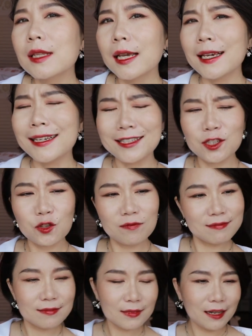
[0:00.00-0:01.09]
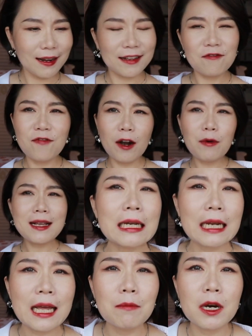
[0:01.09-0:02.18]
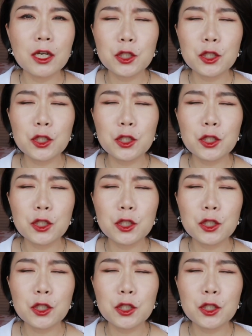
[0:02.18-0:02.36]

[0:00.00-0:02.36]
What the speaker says: It's like very glamour,